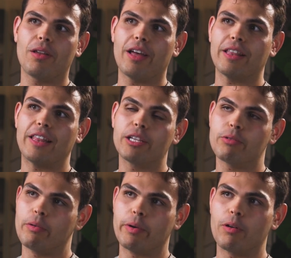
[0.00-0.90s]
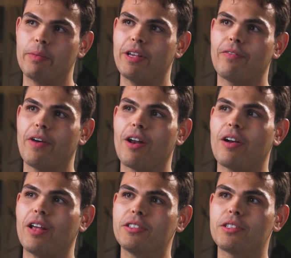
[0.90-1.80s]
Like that's what we were being fed
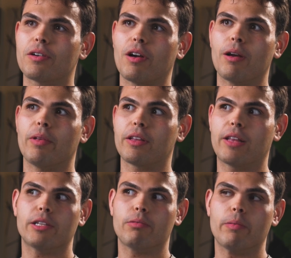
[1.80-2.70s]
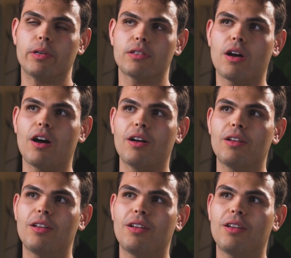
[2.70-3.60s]
on Instagram. Like that's what we saw.
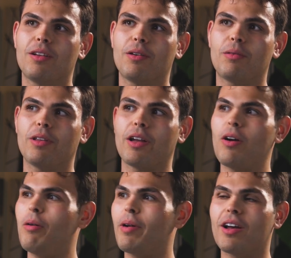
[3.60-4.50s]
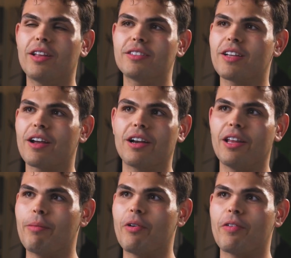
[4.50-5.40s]
We're like, oh my God, this guy got a
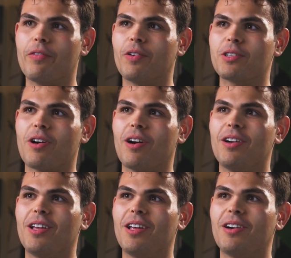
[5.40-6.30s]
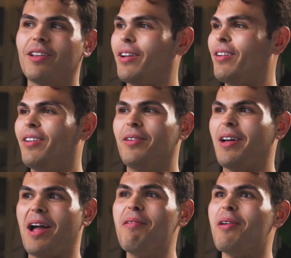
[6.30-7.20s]
Lambo for the first car. And I'm like,
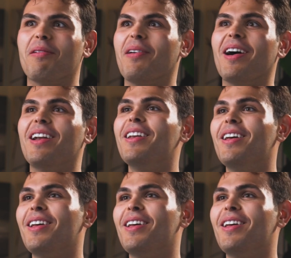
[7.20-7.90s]
I want one.